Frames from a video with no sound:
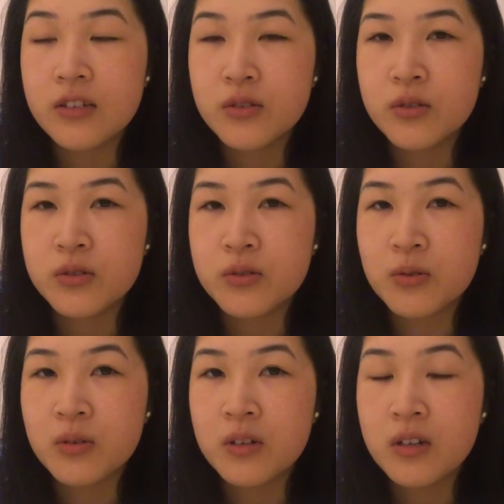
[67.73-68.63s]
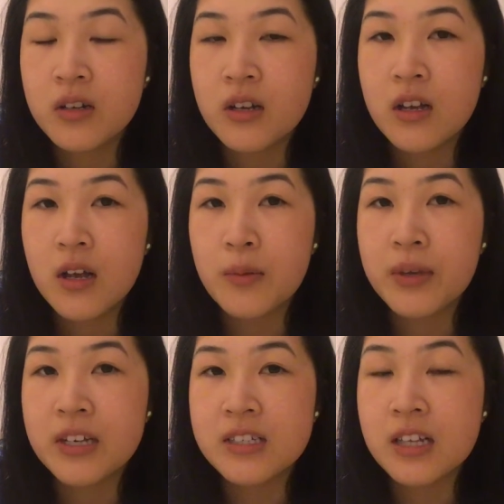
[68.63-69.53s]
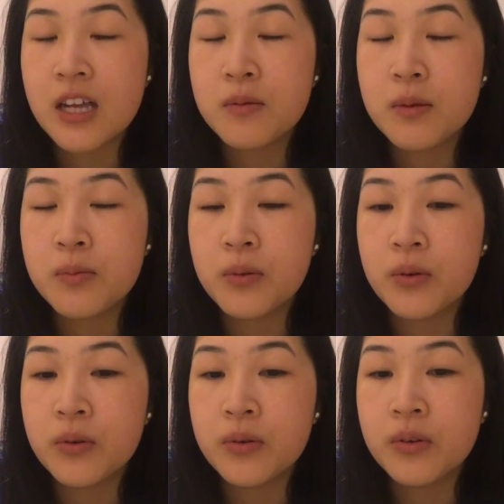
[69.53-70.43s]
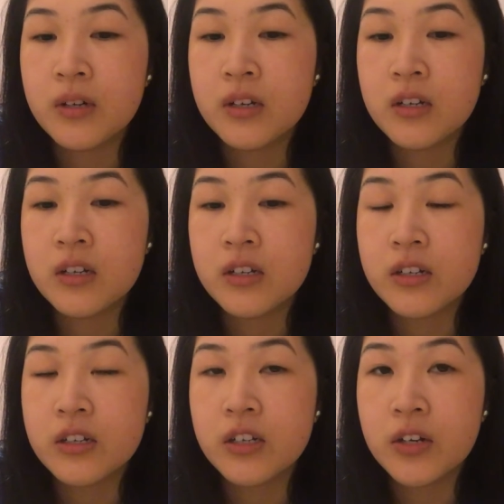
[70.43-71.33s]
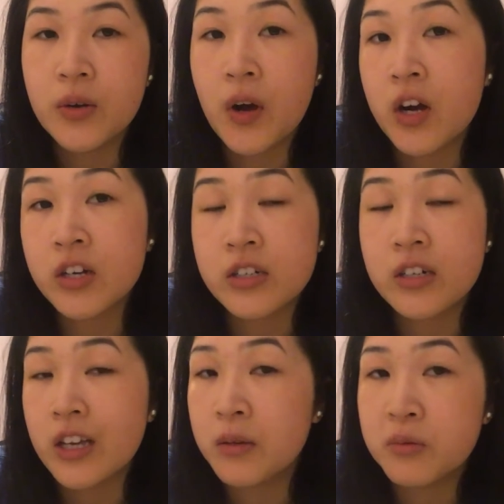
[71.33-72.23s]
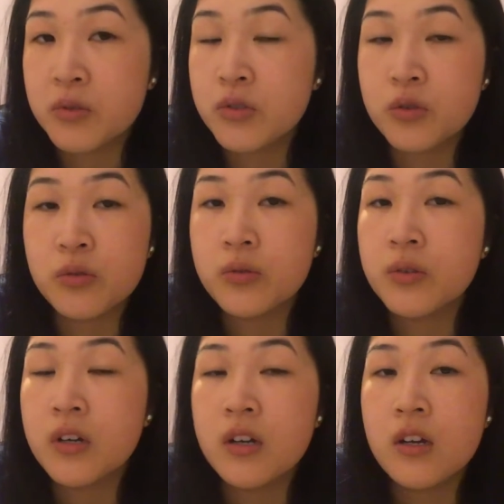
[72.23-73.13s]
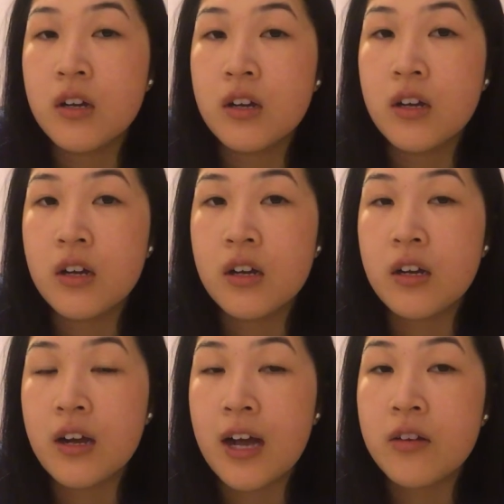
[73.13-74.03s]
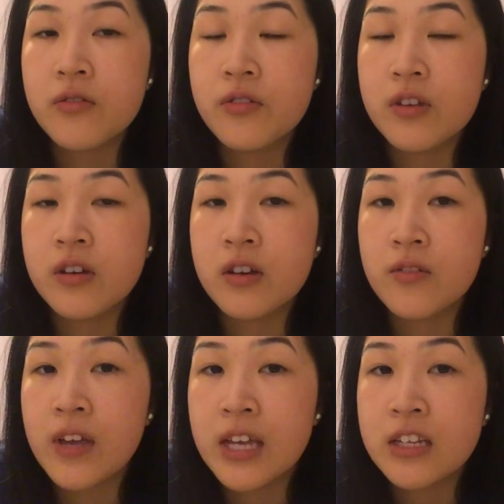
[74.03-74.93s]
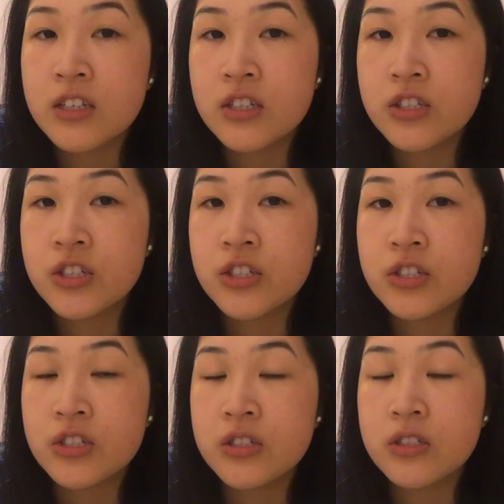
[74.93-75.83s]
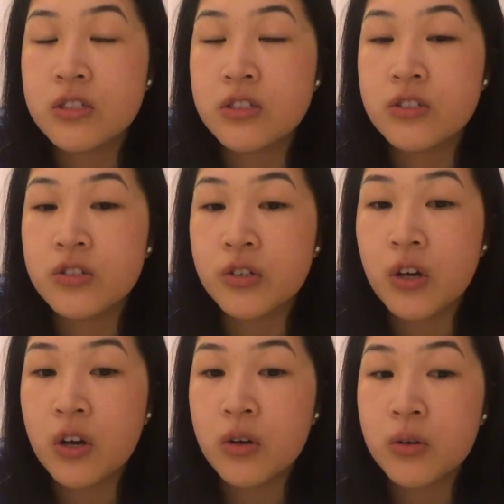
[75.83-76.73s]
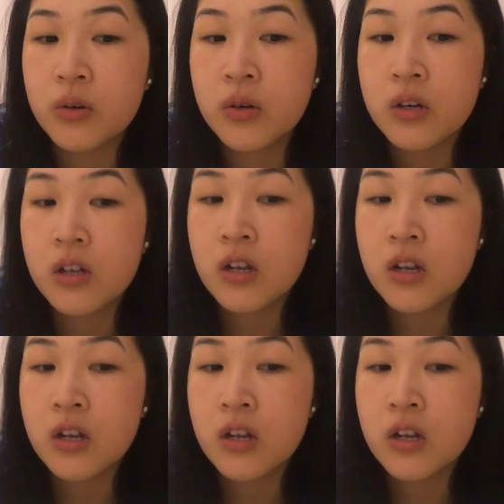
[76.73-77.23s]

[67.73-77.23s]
I do go to school. Because a lot of people, aren't able to have the advantage to go.